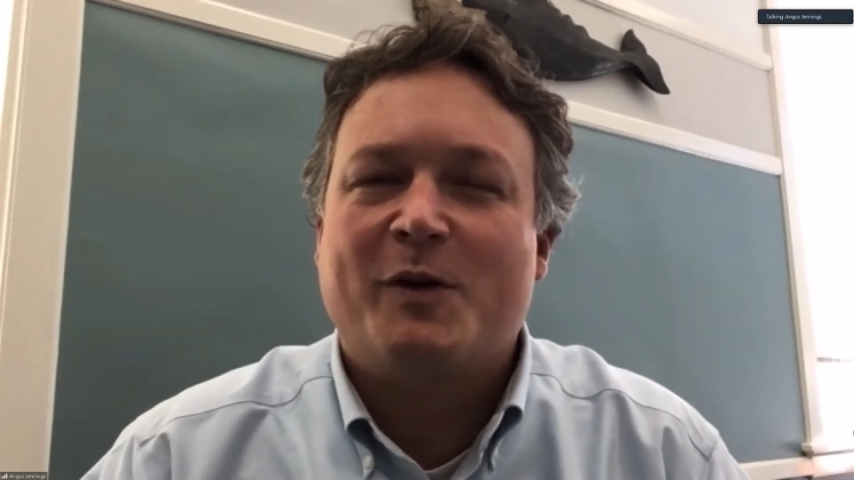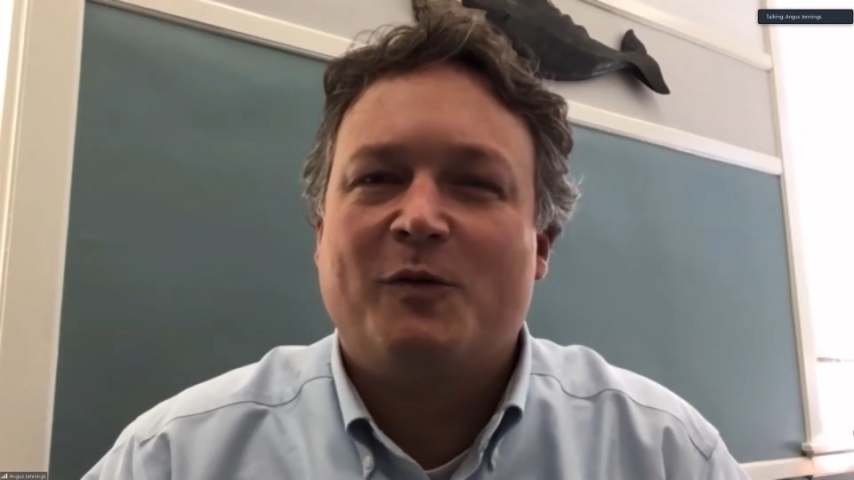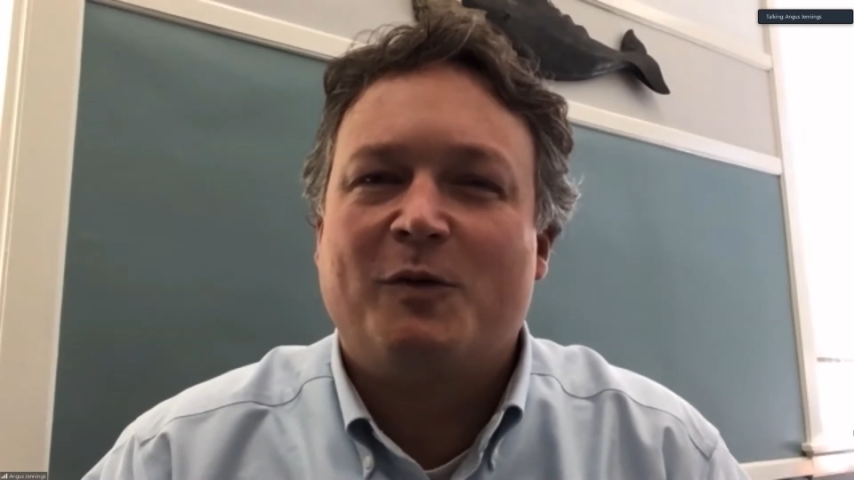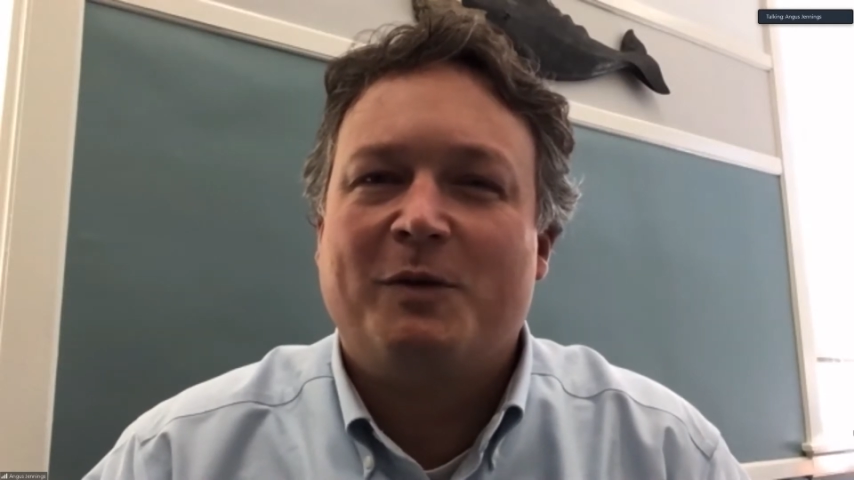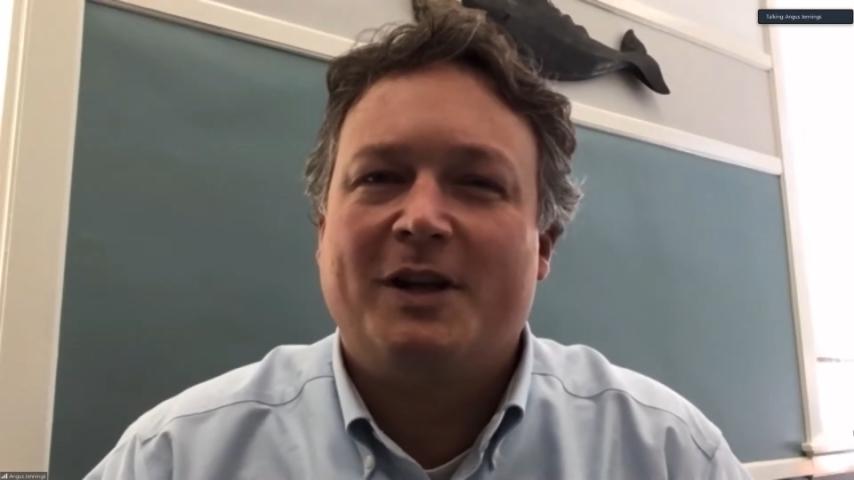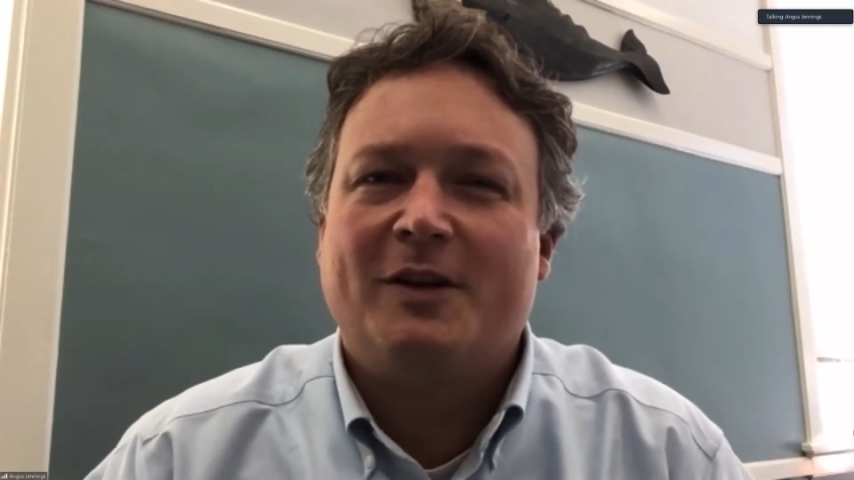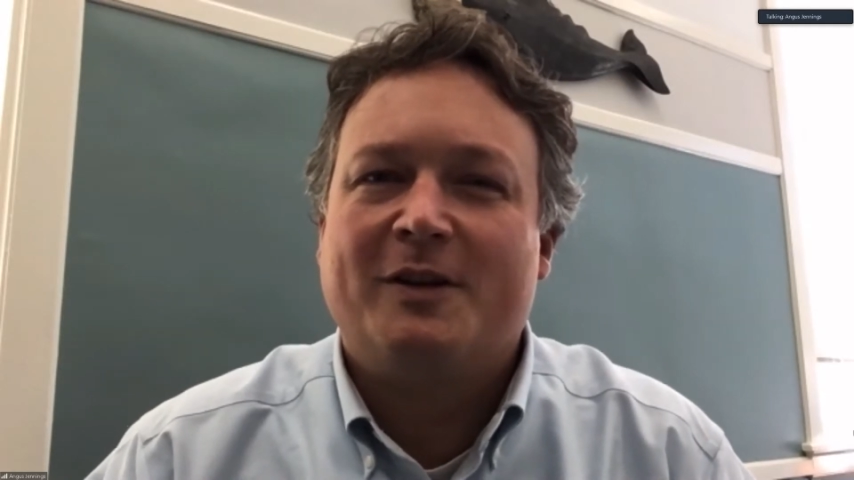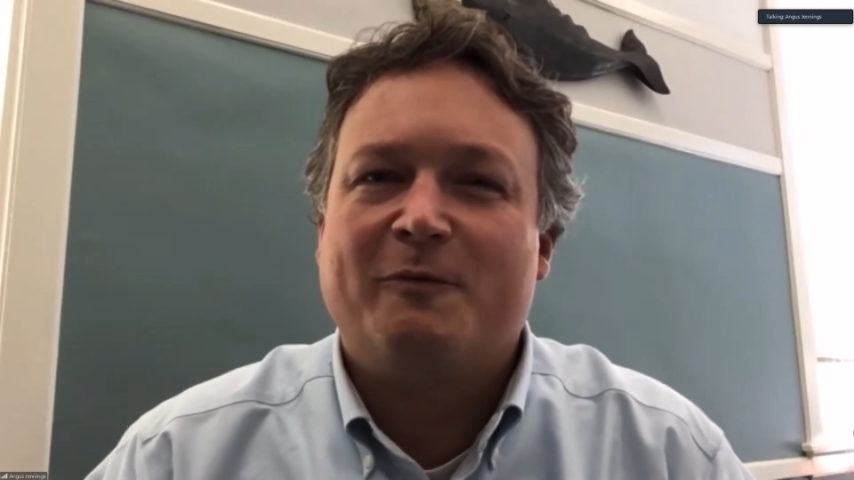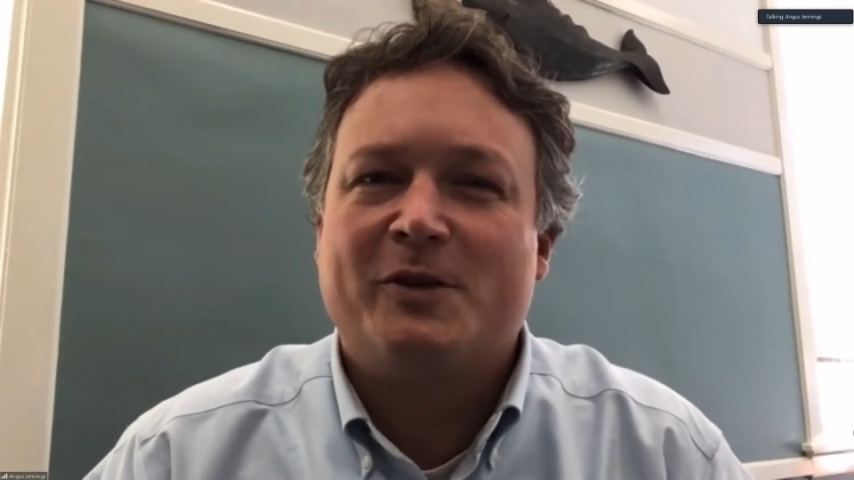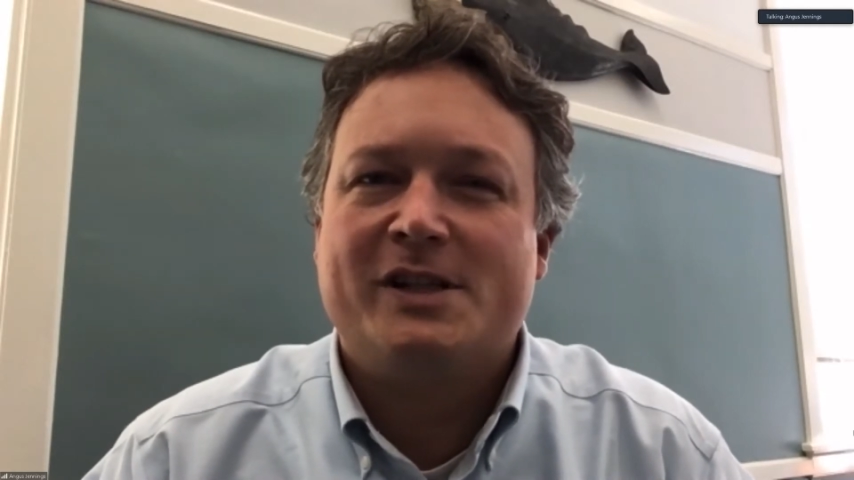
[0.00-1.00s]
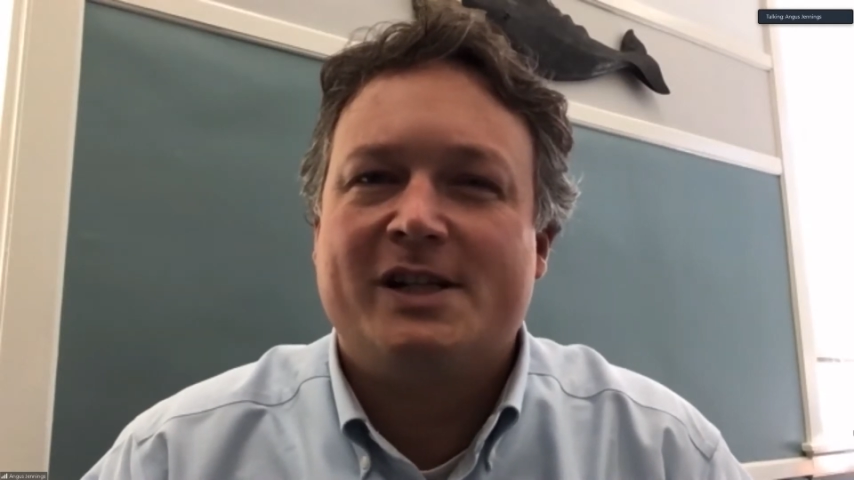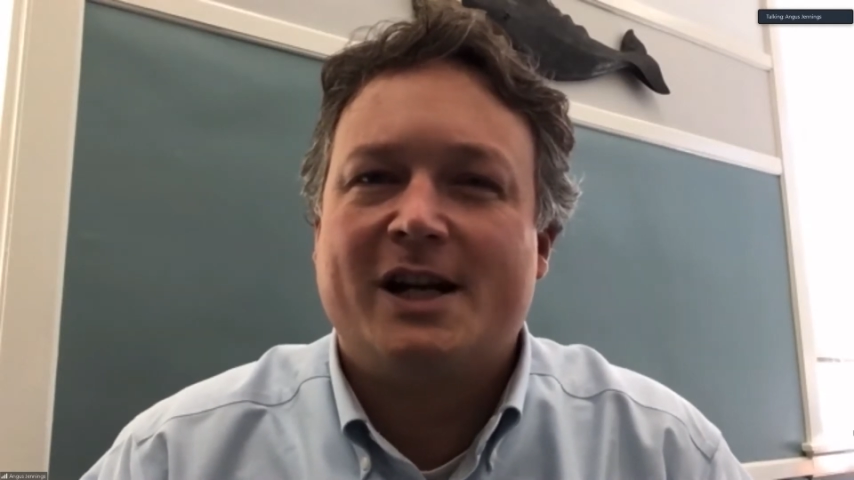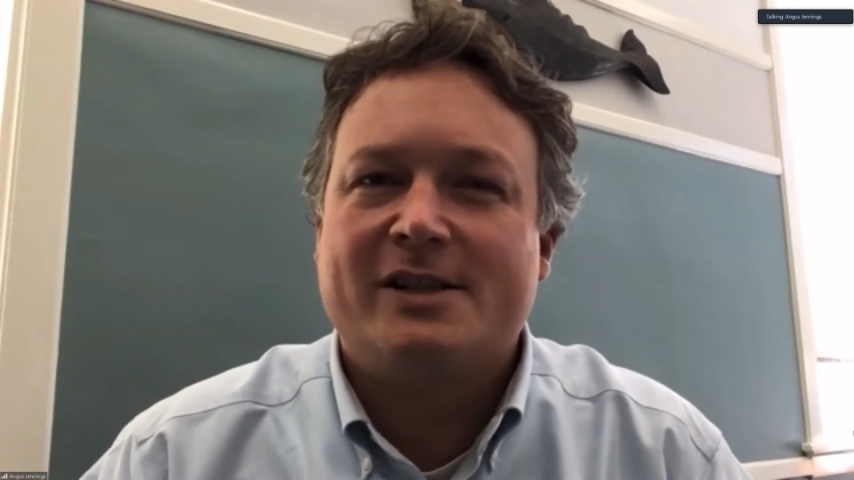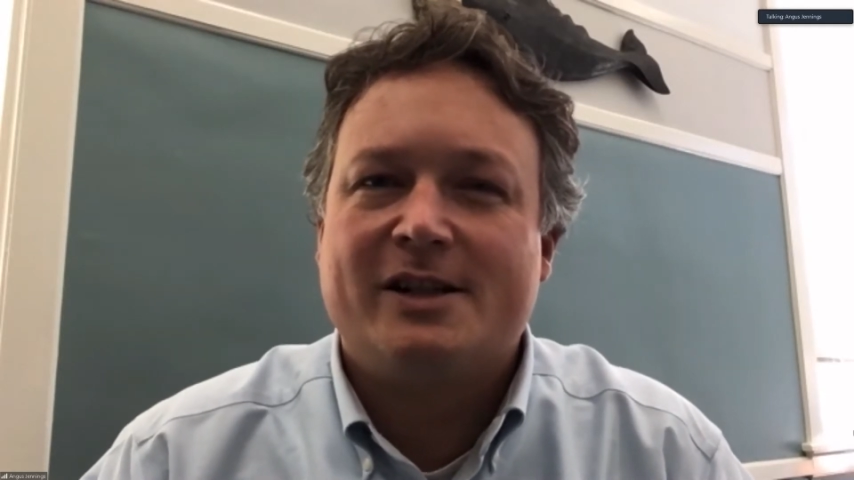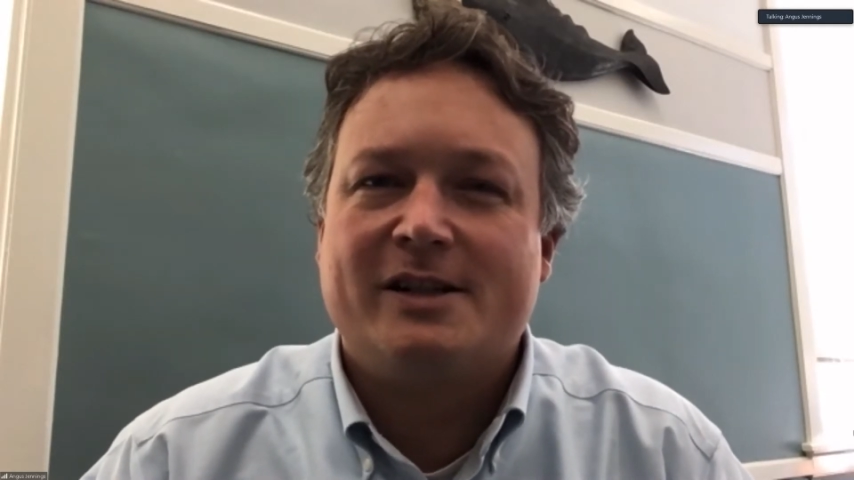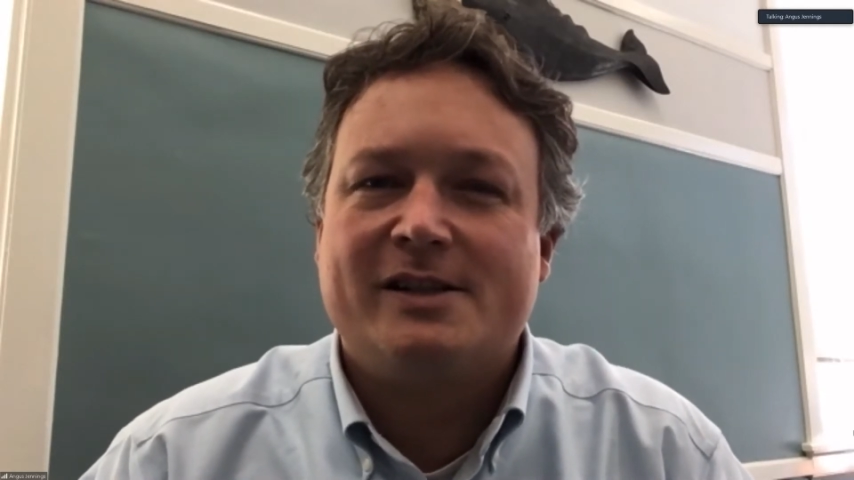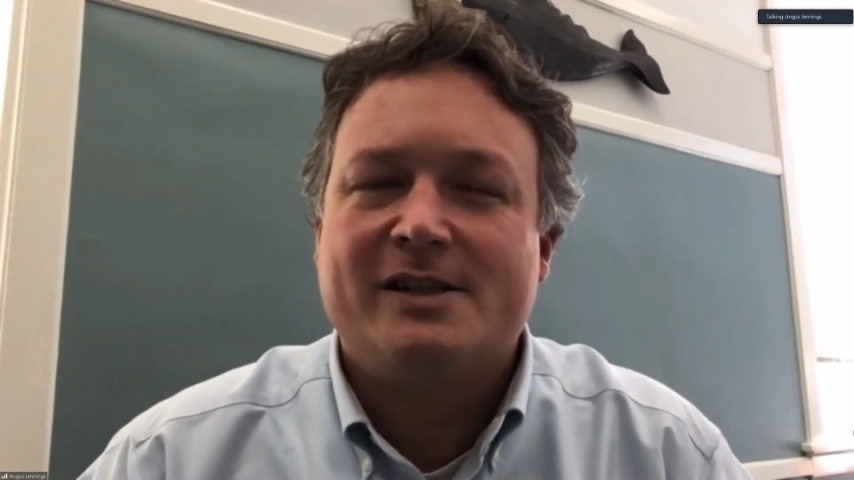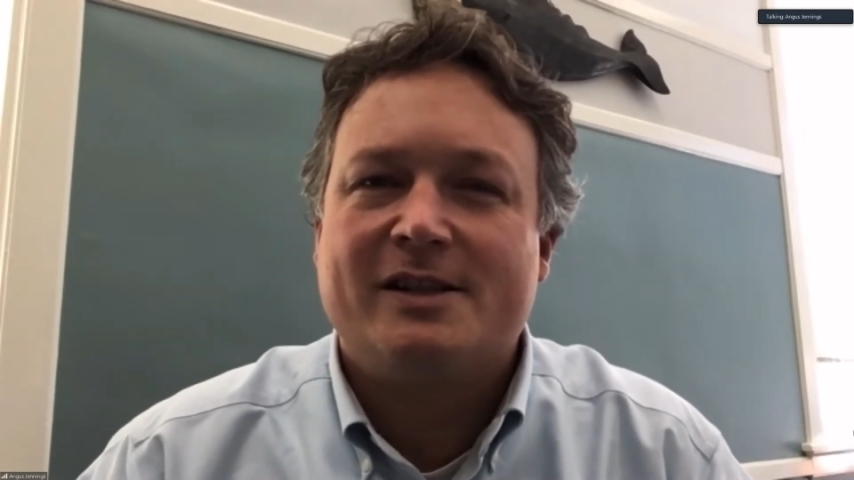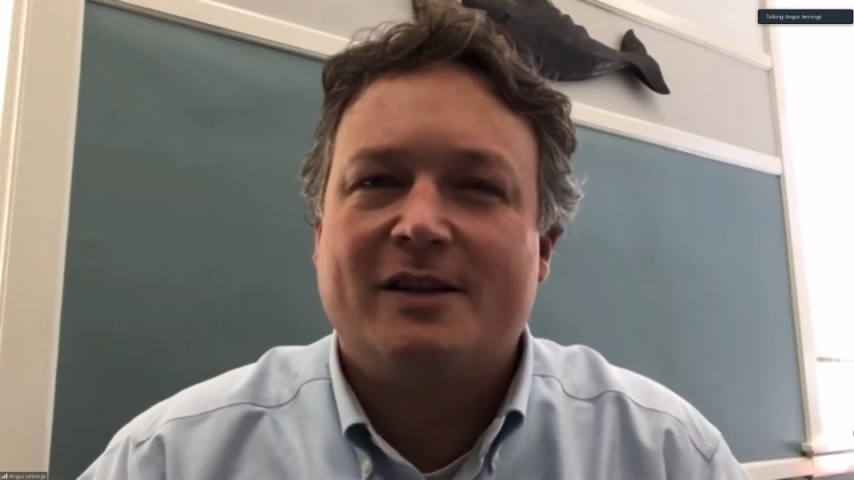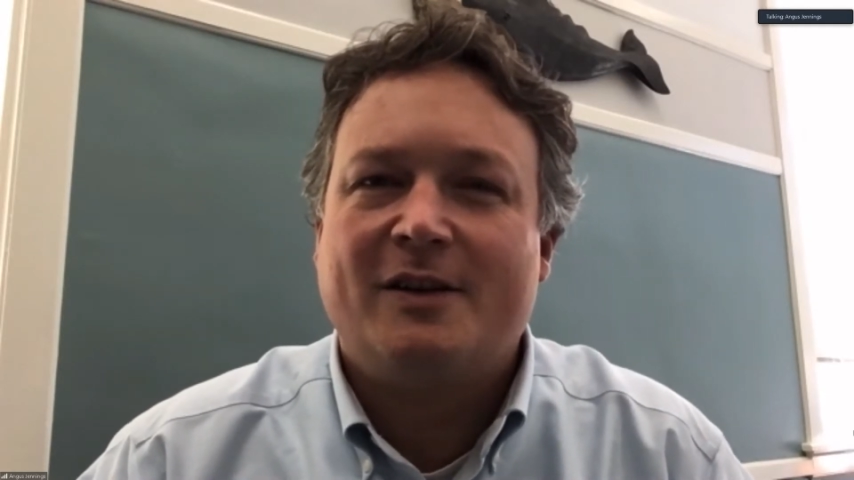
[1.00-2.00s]
but we'll be looking for
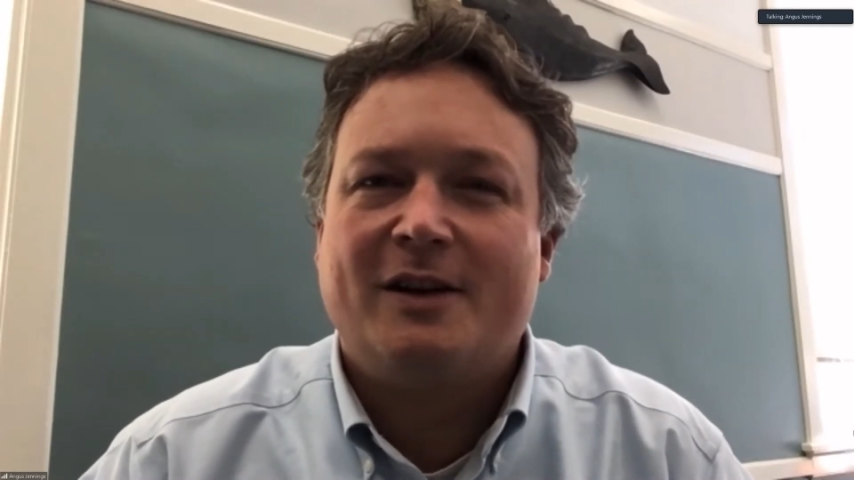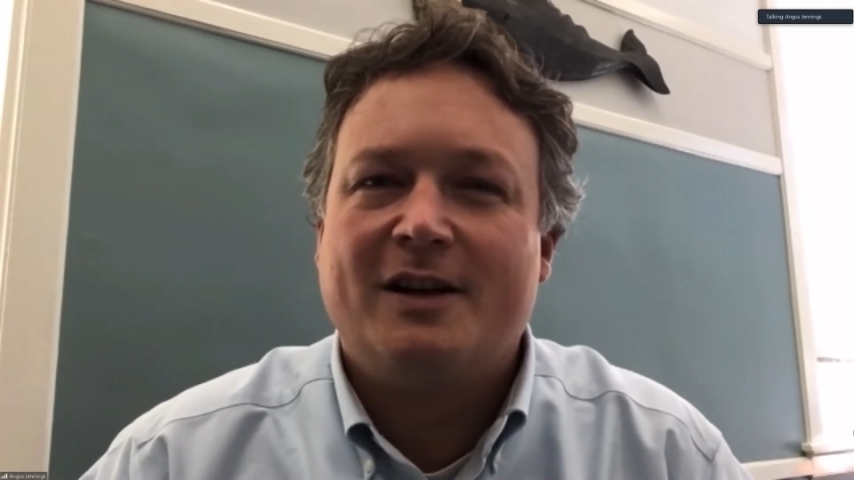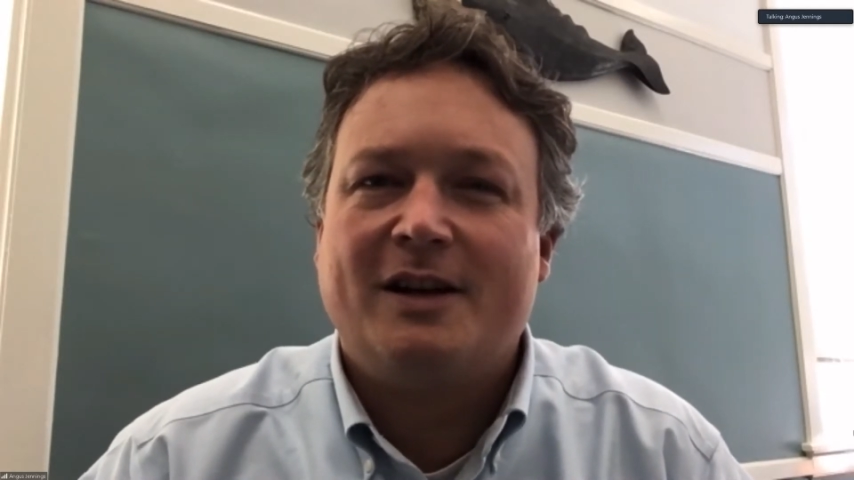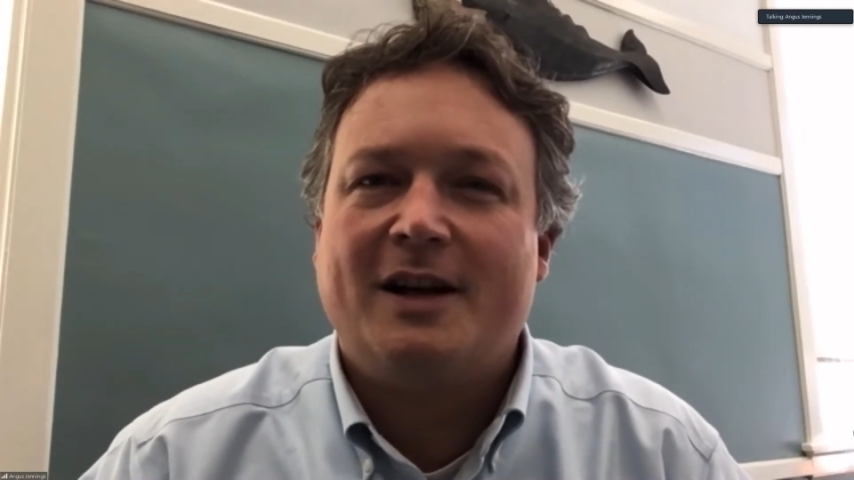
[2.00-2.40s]
suggestions on